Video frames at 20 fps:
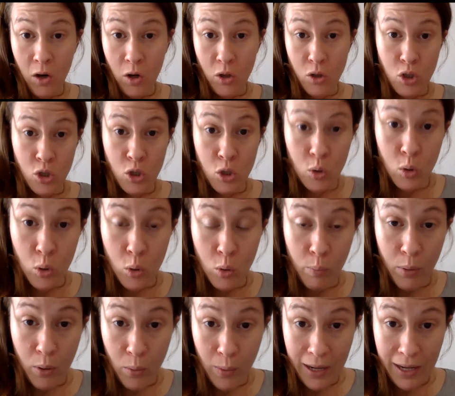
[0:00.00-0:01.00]
are two
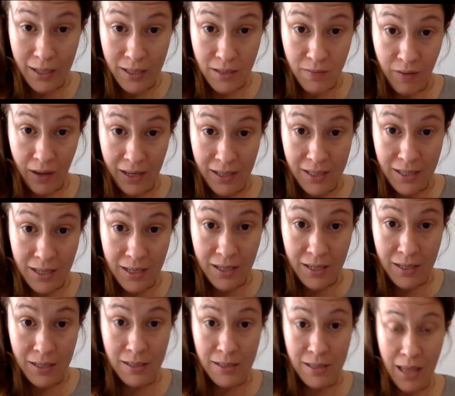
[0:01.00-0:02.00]
poetic
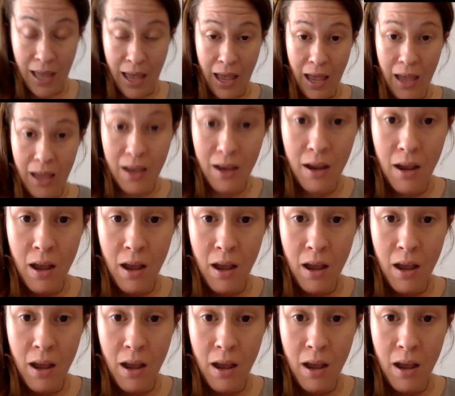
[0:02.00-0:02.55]
devices that